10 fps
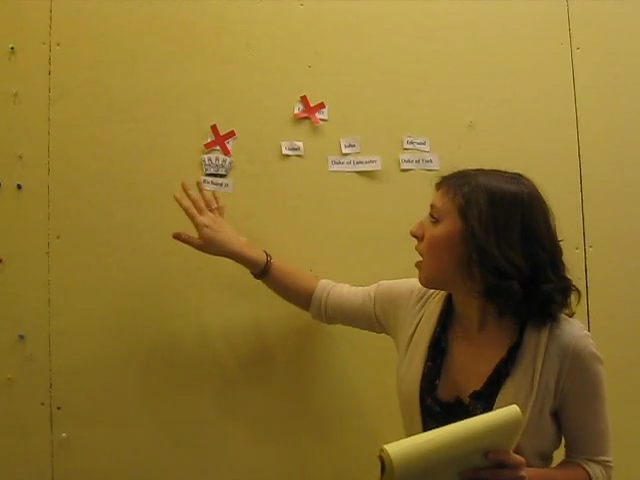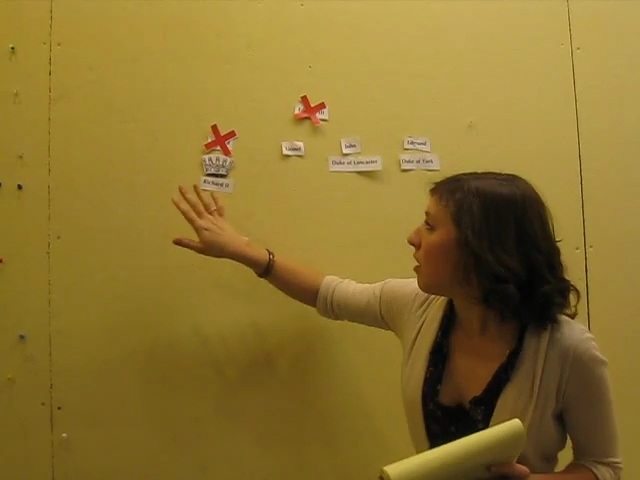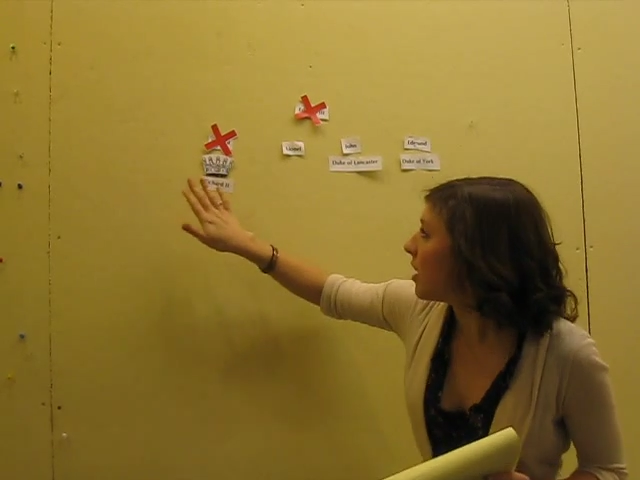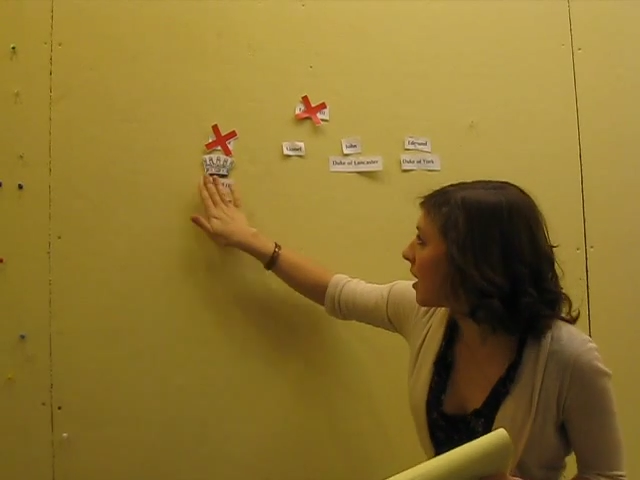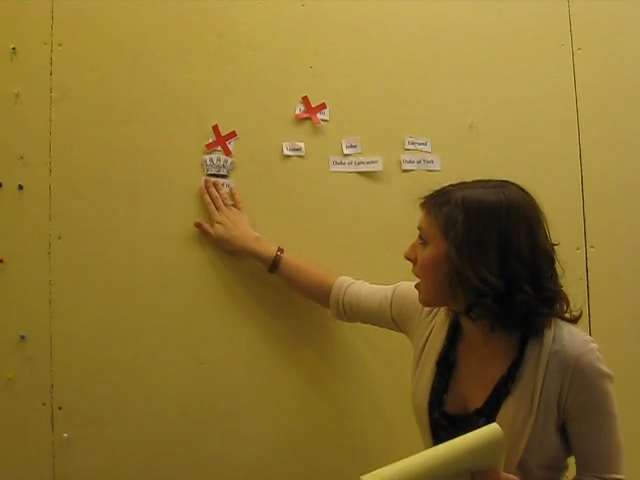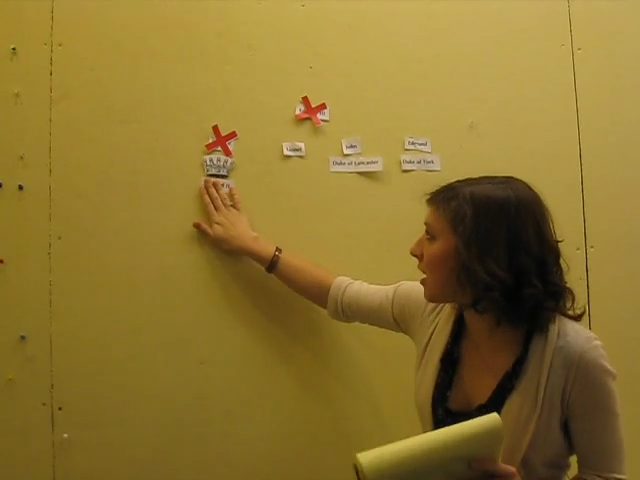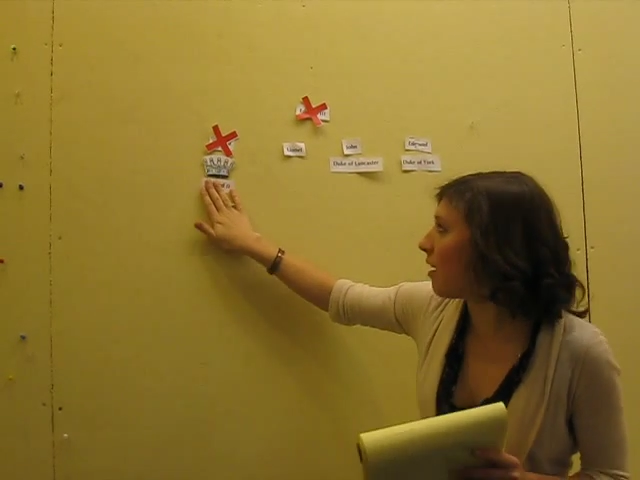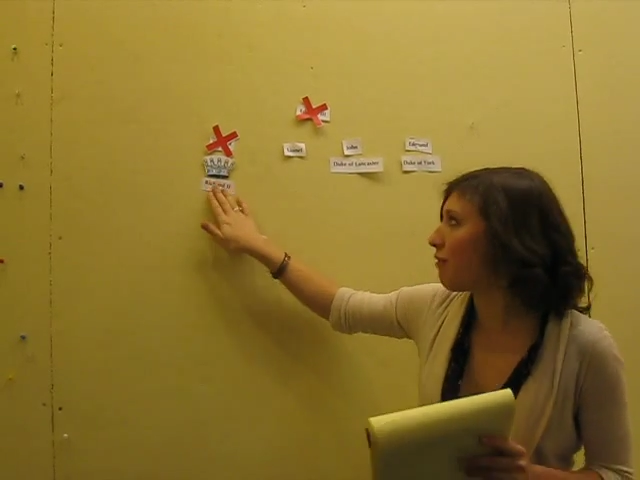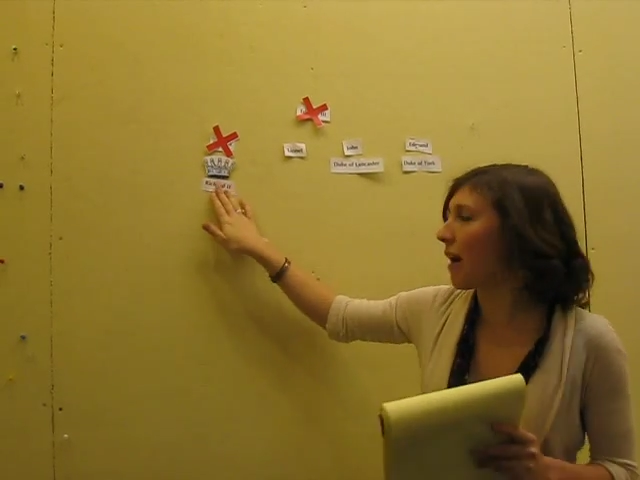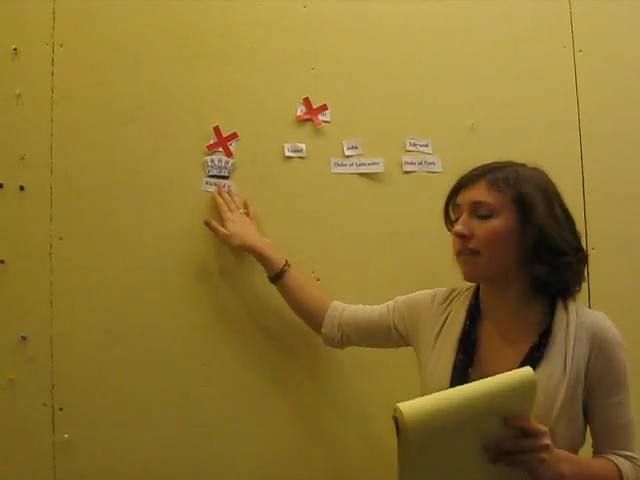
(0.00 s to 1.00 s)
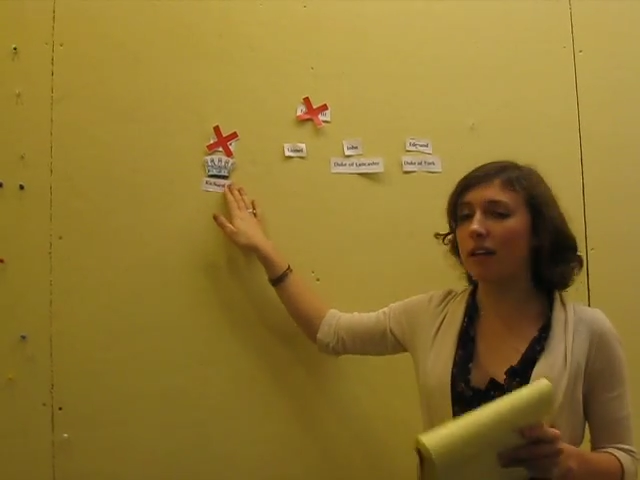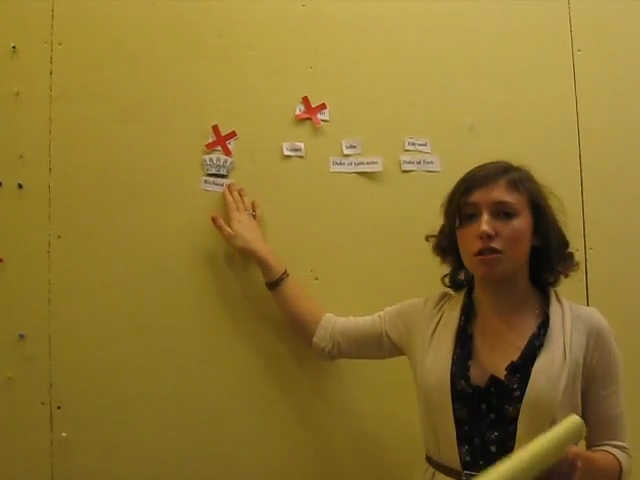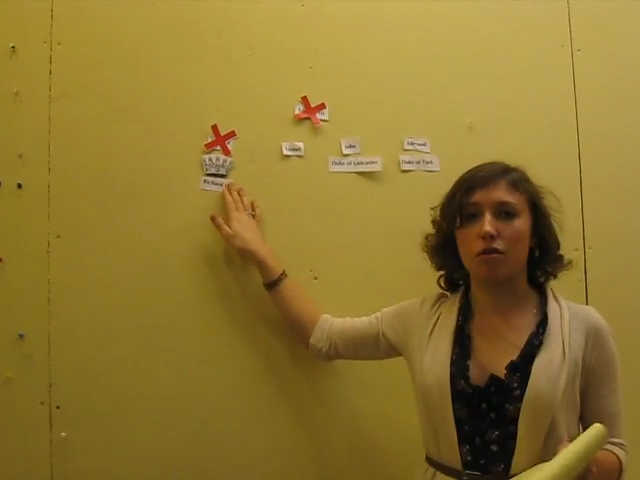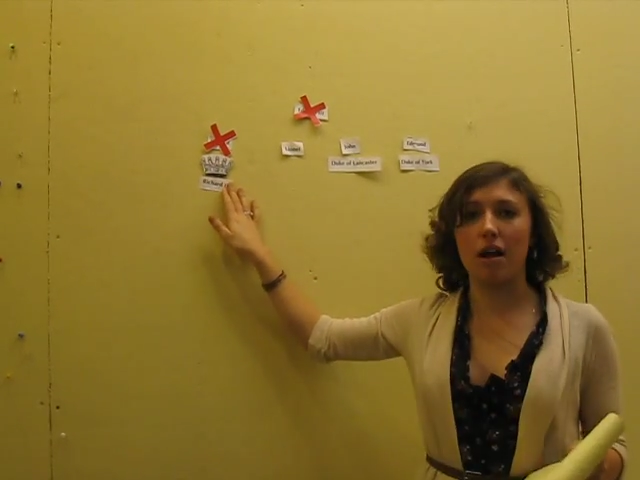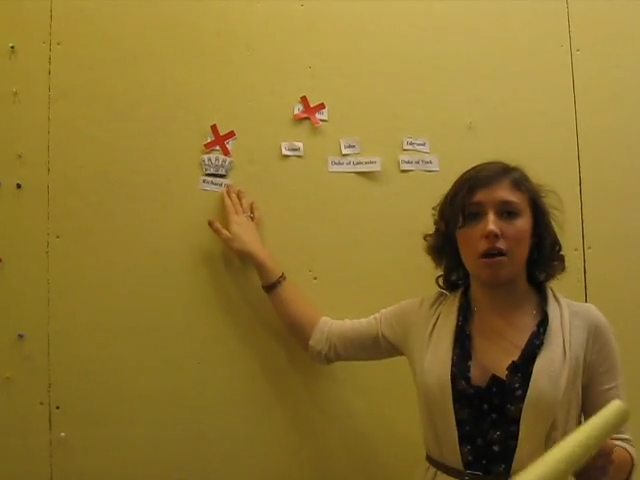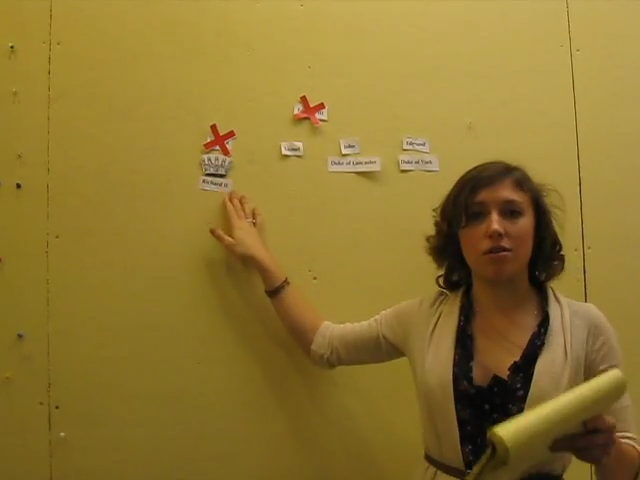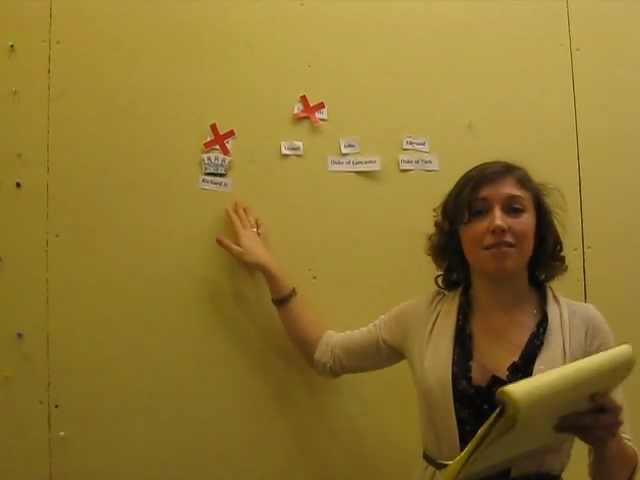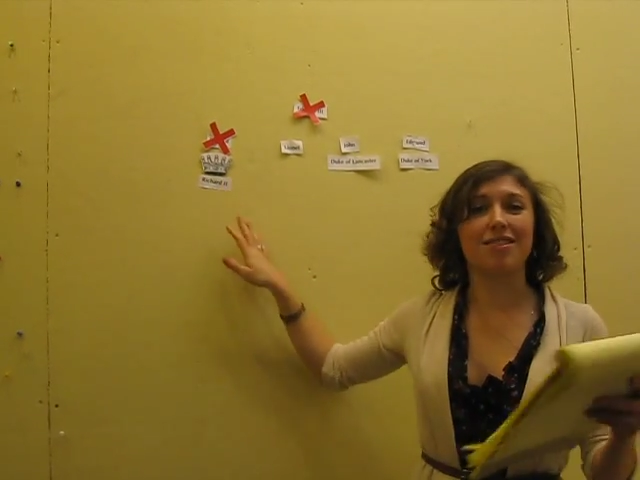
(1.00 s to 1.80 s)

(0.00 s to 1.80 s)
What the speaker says: He finally gets crowned.